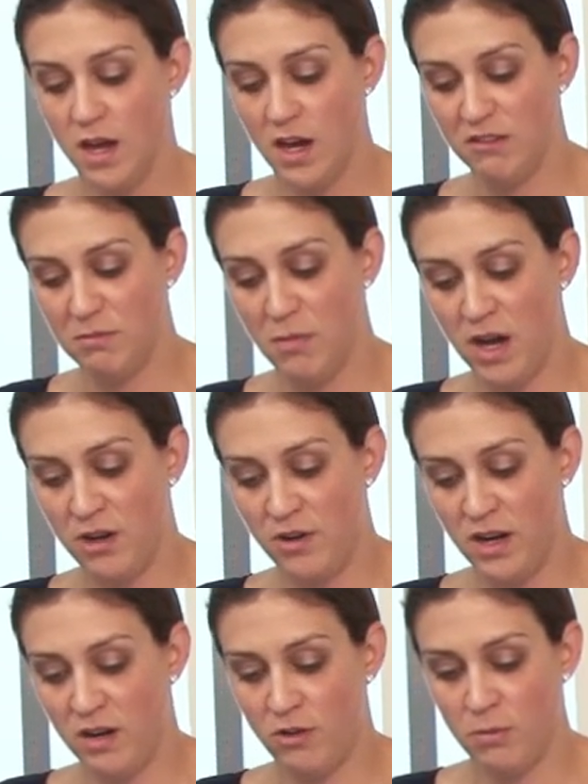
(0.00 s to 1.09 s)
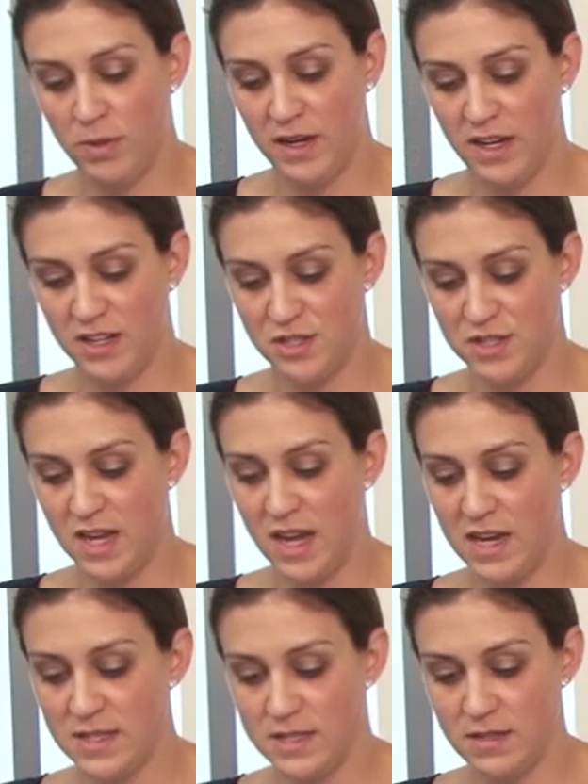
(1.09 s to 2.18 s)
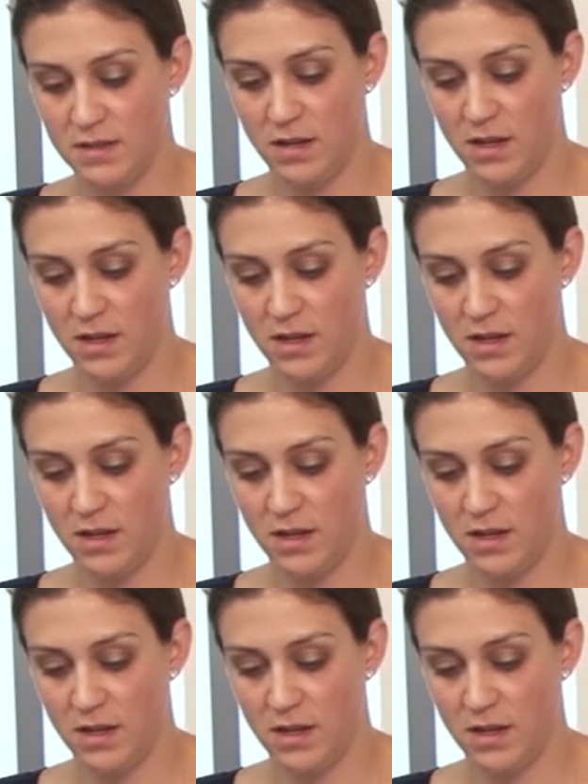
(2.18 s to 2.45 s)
of moderate aerobic exercise,